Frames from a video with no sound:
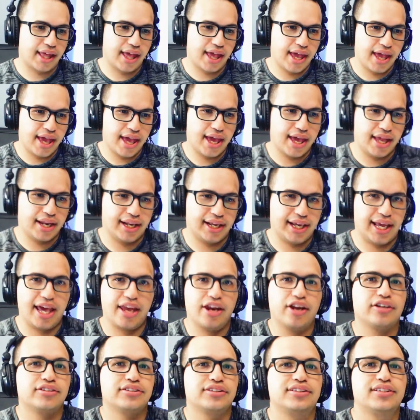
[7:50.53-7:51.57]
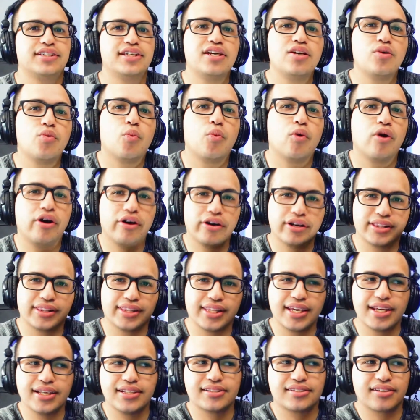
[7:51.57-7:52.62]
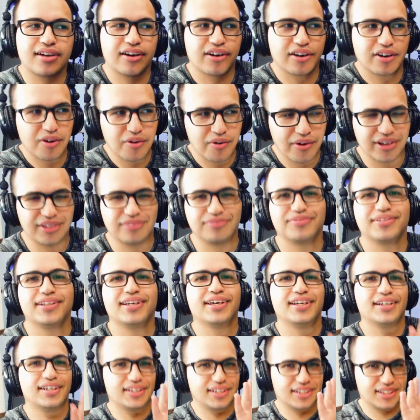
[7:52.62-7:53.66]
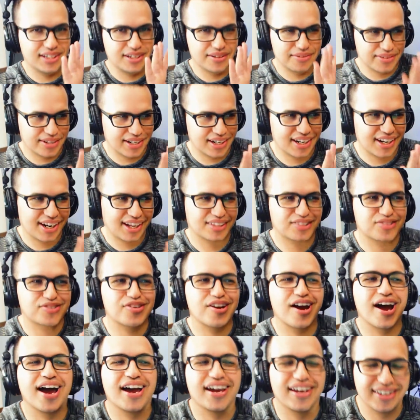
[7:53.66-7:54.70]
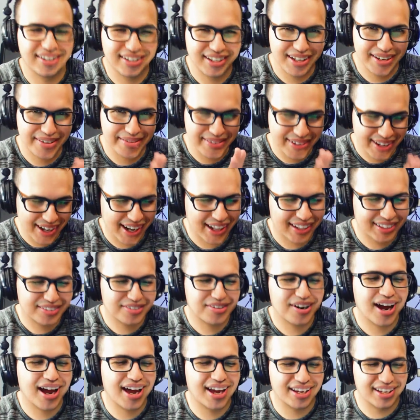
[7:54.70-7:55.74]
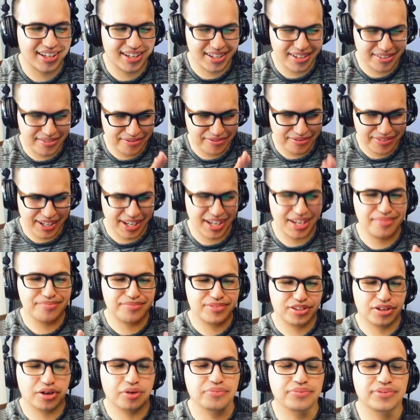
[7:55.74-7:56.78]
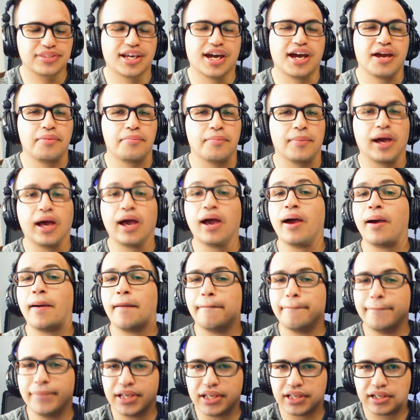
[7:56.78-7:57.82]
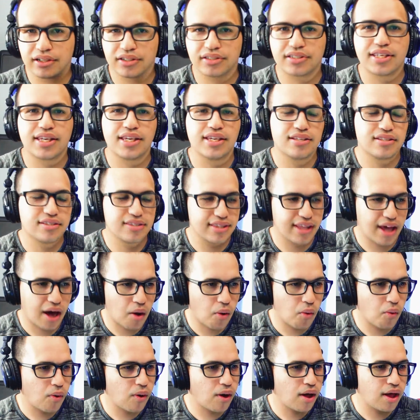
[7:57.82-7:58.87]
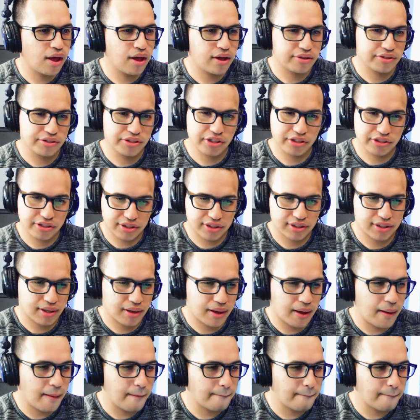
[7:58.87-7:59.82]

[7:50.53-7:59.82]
and cannot see where things are going, give it a try. Give it a try. Give him some time, because he's now just